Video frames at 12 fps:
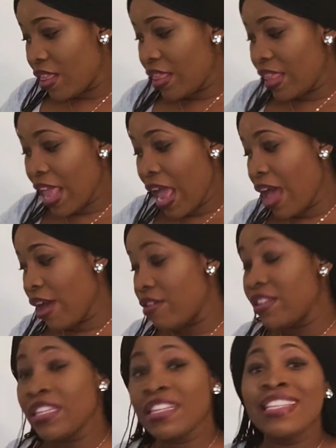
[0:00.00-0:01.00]

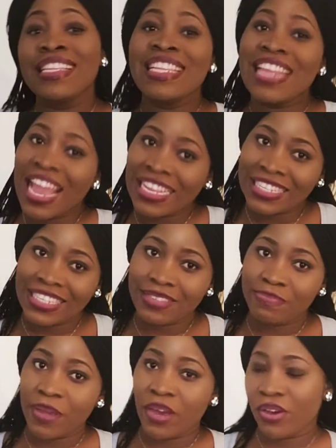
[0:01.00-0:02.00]
Now the
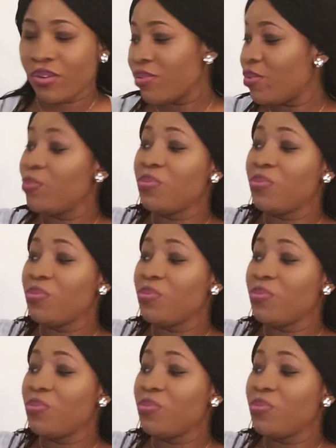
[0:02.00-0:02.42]
next belt